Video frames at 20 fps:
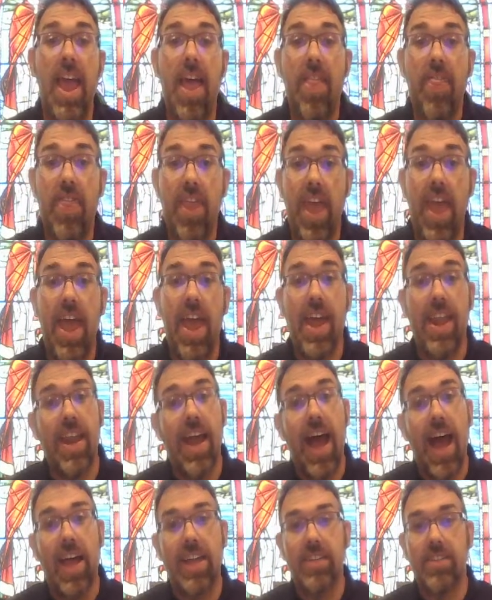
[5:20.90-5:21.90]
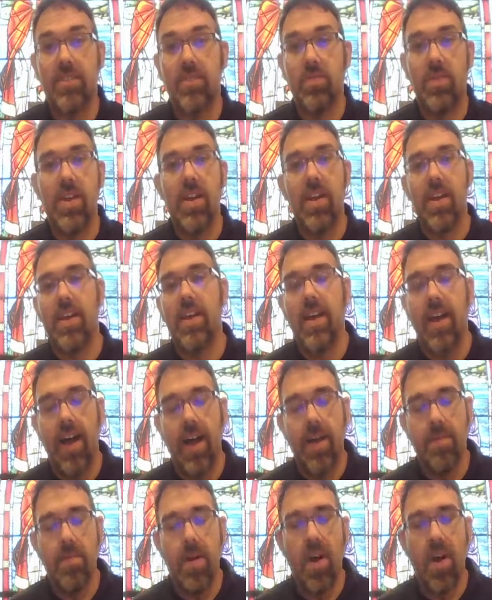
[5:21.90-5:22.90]
Then I just want to
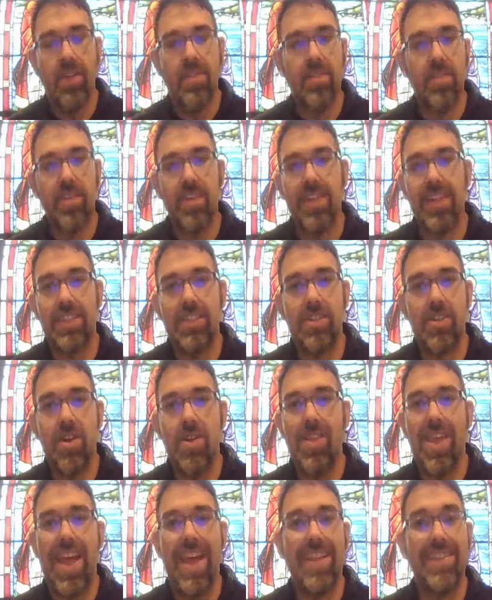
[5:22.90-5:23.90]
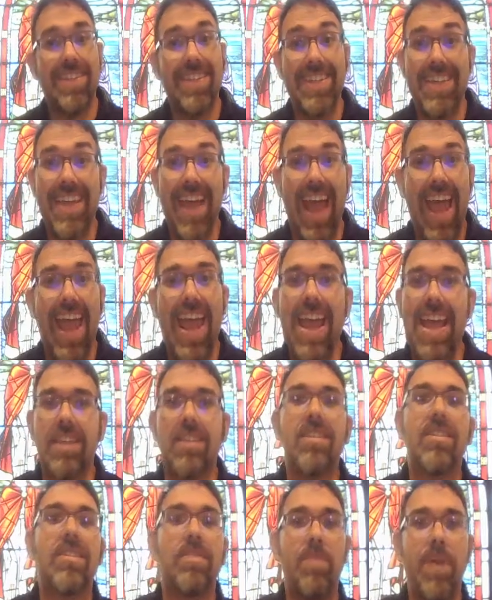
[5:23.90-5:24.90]
also to let you know that today is
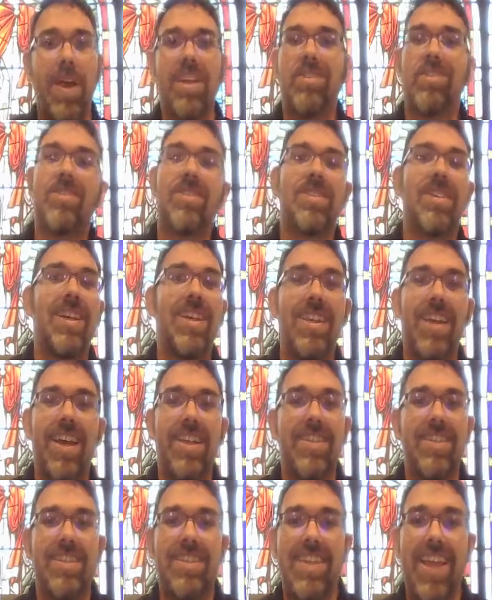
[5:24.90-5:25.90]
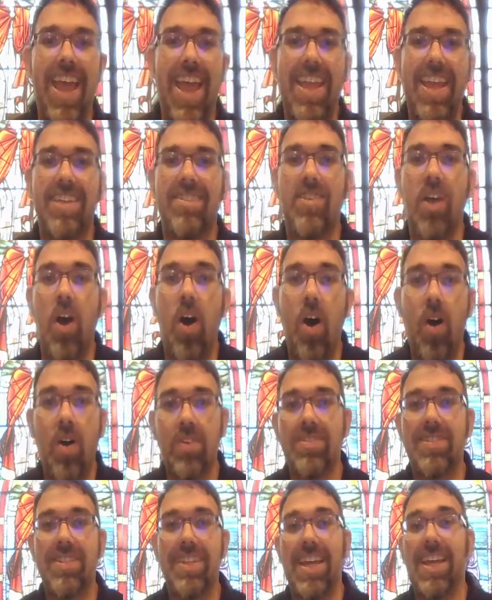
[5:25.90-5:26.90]
a special Sunday. Today is All
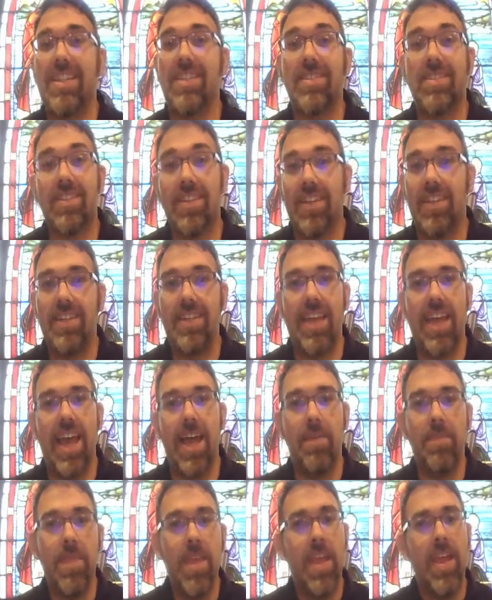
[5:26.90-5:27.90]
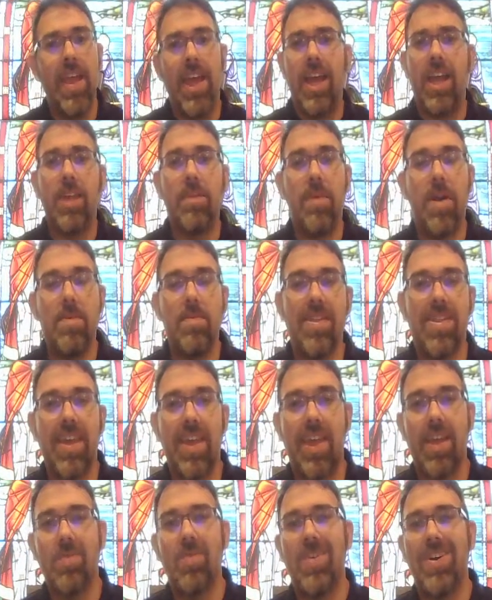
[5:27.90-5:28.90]
Saints Sunday. You may be
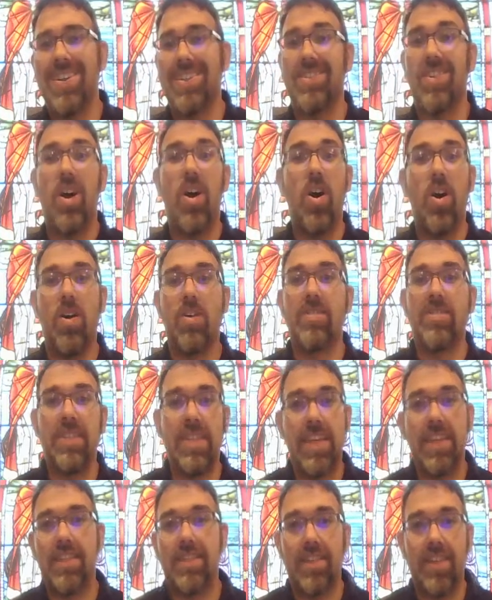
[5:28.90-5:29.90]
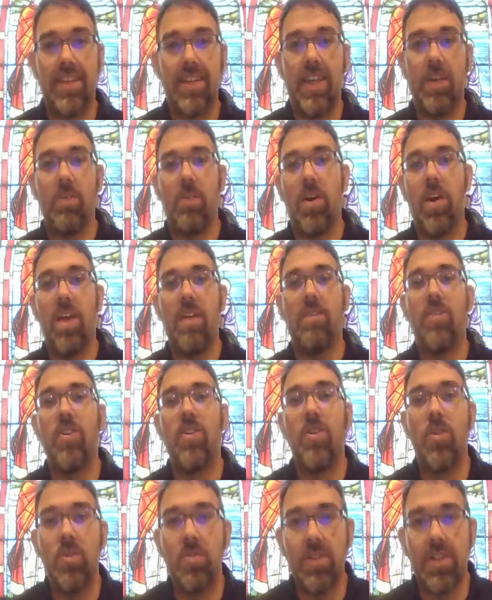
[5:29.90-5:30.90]
thinking, what is All Saints Sunday? Well, if
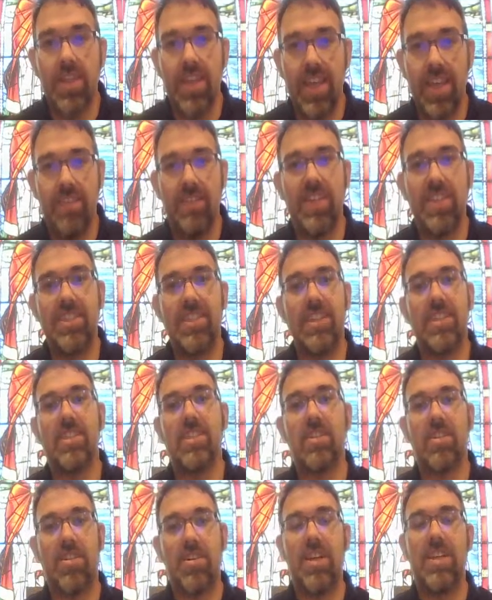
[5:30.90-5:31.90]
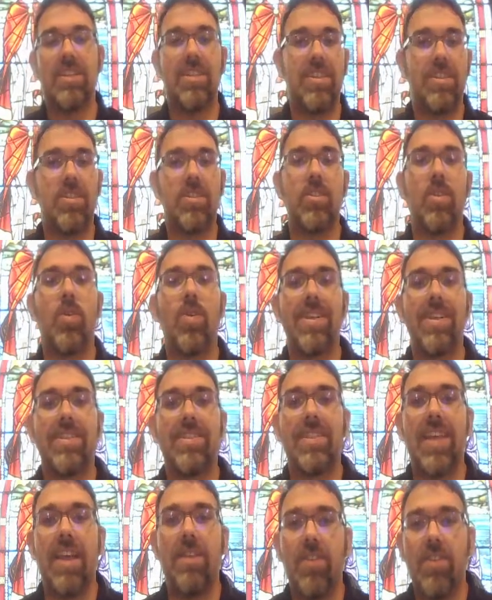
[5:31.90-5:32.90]
you believe in Jesus Christ as your Lord and
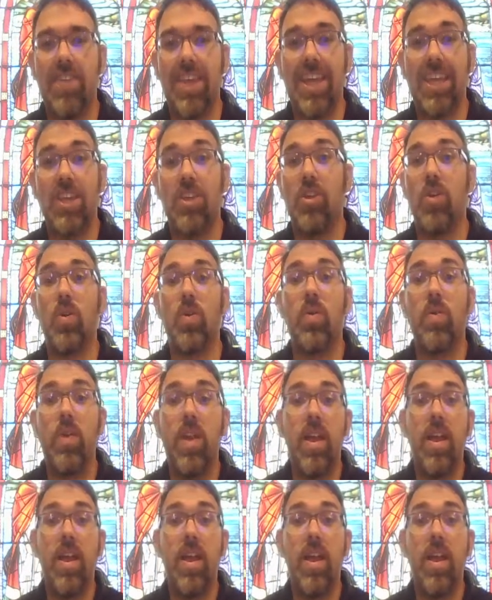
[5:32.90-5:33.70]
Savior, then you,